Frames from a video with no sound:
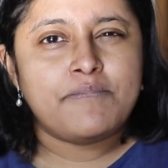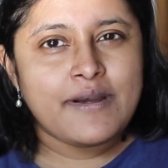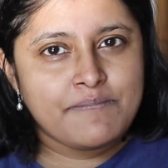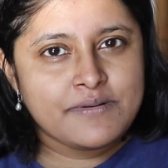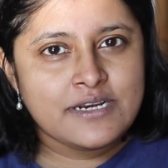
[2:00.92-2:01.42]

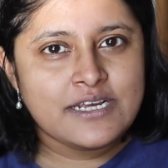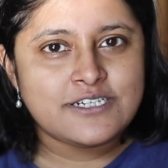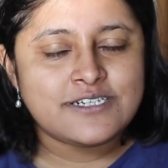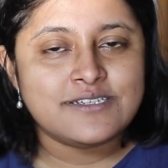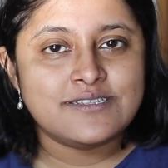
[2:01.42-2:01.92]

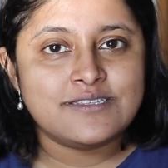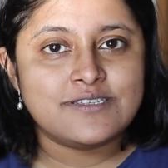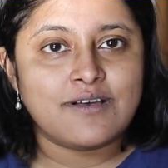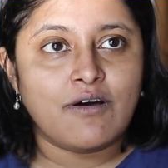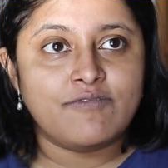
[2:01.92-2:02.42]

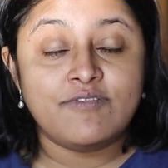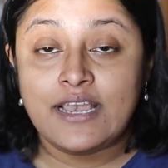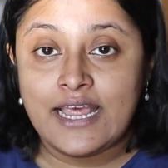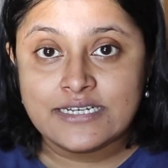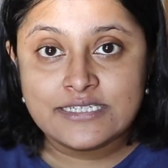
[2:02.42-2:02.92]
preparations of
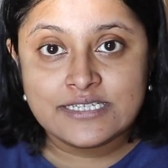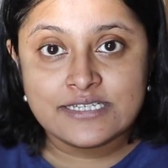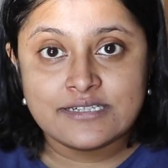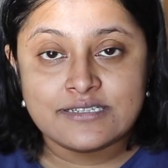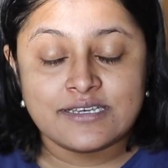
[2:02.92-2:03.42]

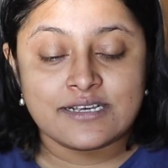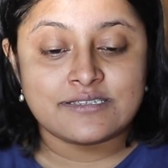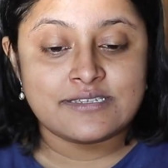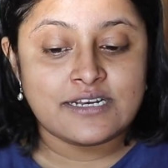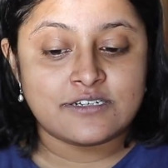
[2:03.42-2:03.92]
lentils,
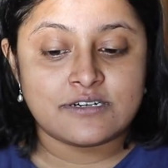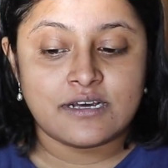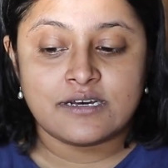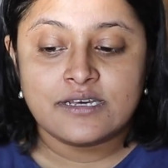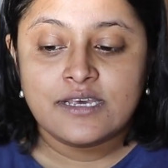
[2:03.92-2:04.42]

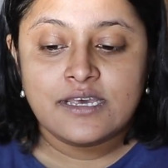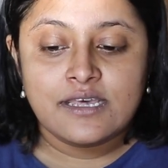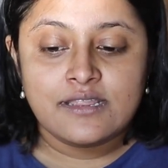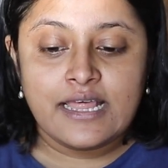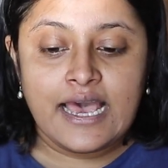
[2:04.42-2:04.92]
etc.,
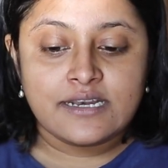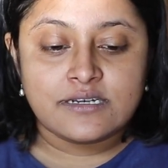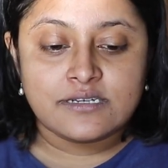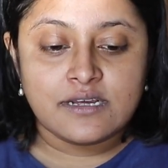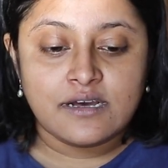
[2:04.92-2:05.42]

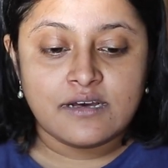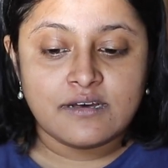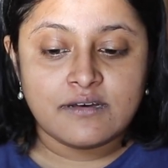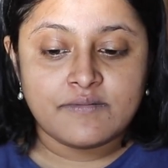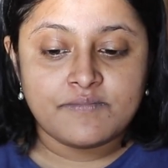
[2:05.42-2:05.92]
that
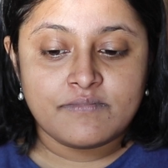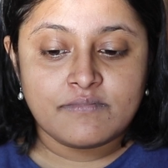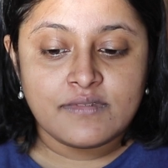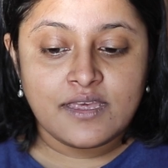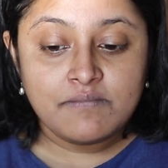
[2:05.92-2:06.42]

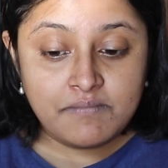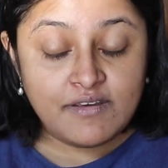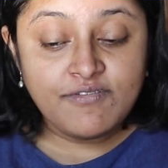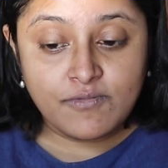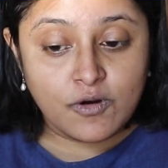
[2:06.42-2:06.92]
can
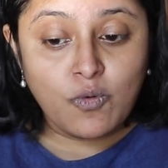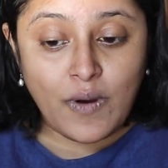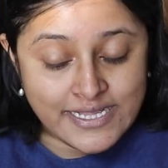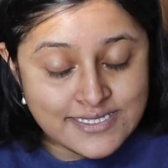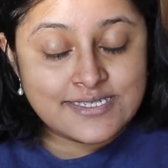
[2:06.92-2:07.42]
be
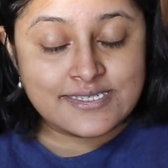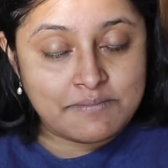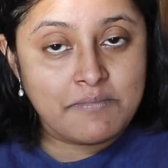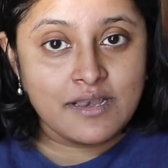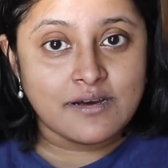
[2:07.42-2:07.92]
quite
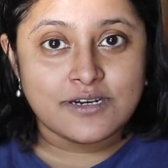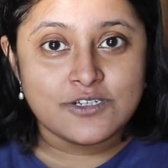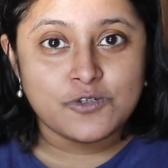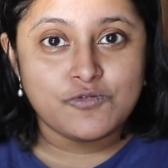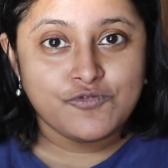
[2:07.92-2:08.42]
similar
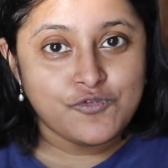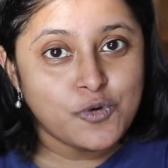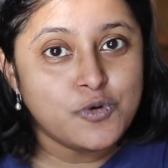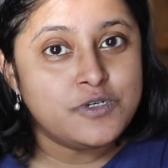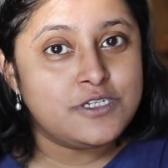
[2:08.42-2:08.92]
to
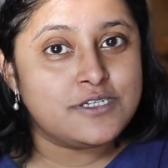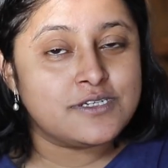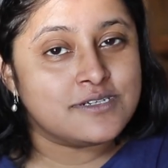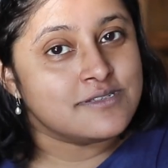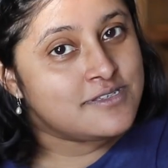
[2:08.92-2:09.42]

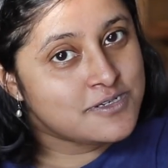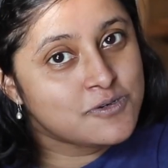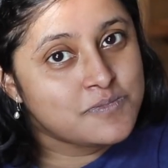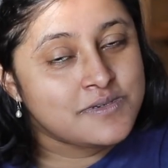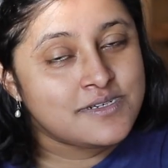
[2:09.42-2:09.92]
foods
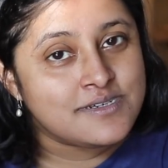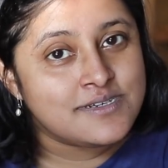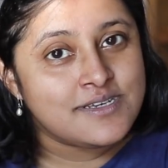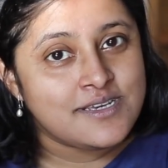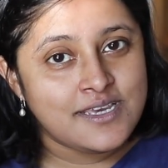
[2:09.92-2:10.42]
consumed
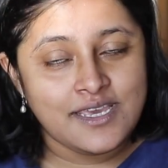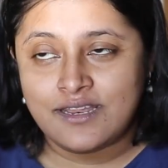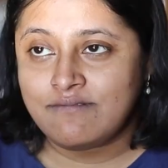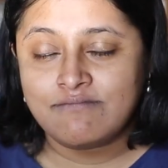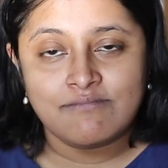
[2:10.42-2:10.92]

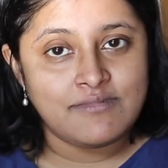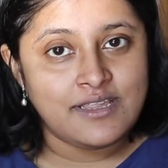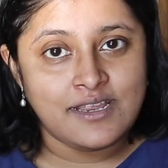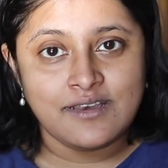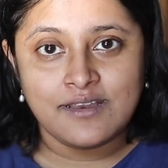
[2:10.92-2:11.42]
in
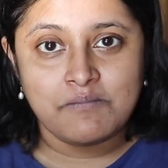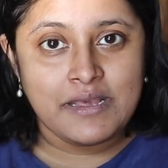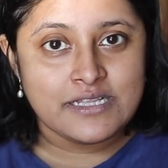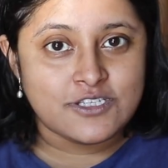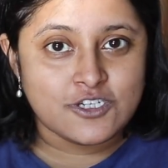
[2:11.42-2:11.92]
the Indian
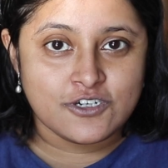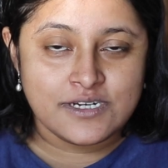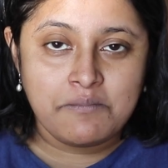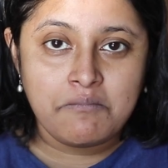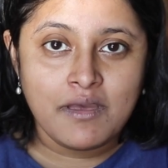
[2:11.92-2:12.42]

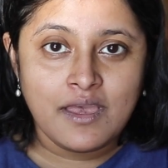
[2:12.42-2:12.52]
mainstream.